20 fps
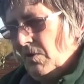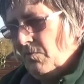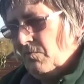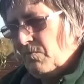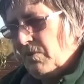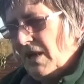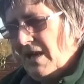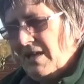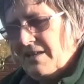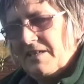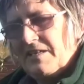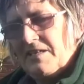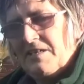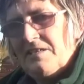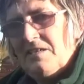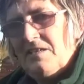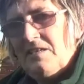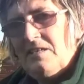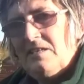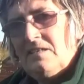
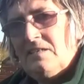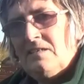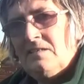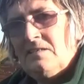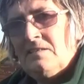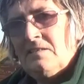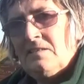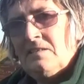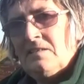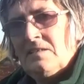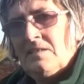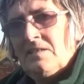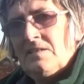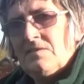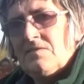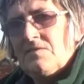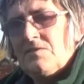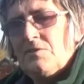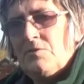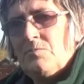planning
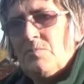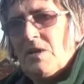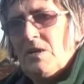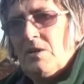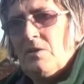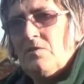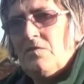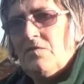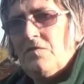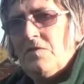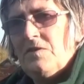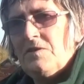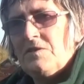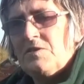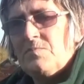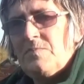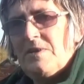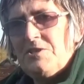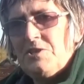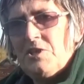to both
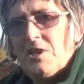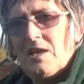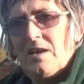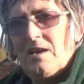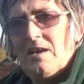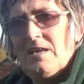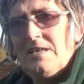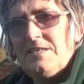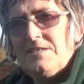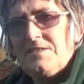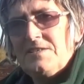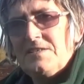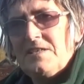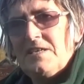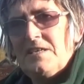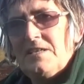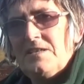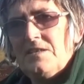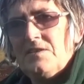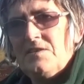specialise
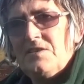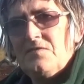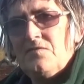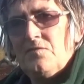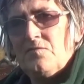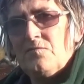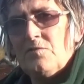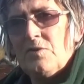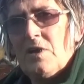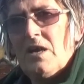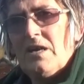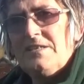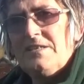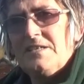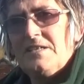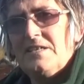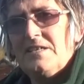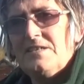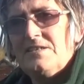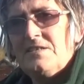in the different
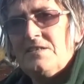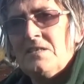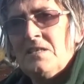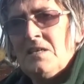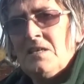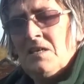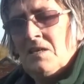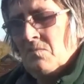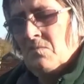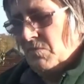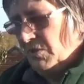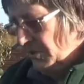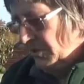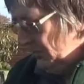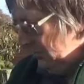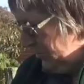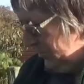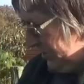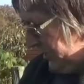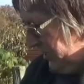varieties, but
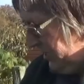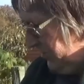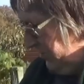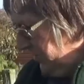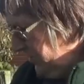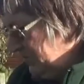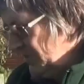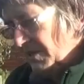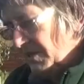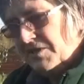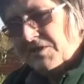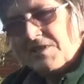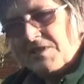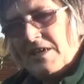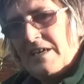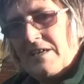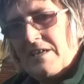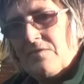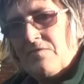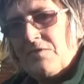also I'm going to
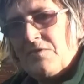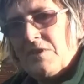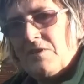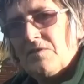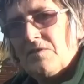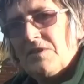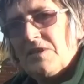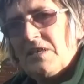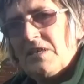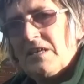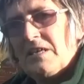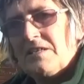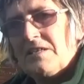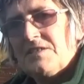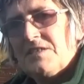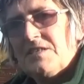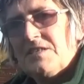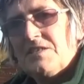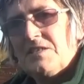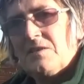take a few of the
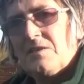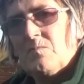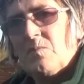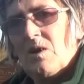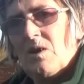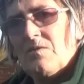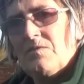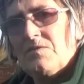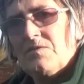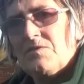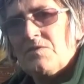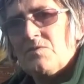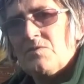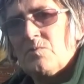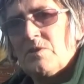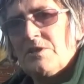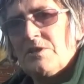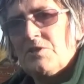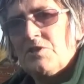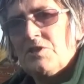existing ones
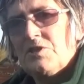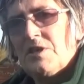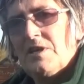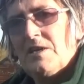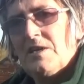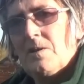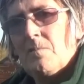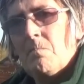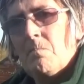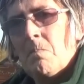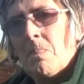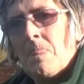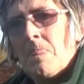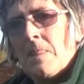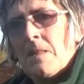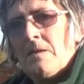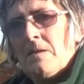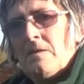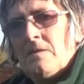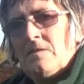which
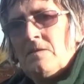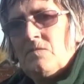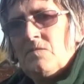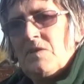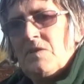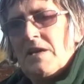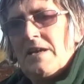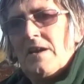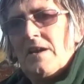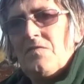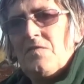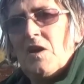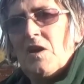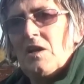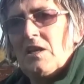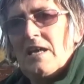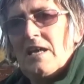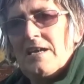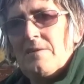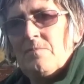they are
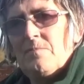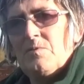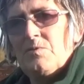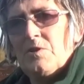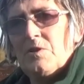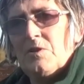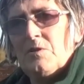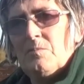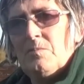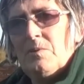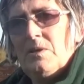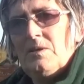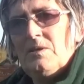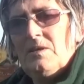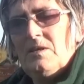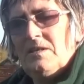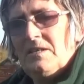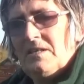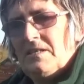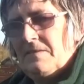not labelled up,
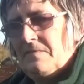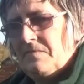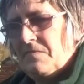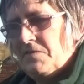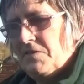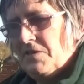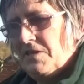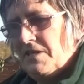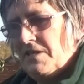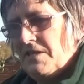and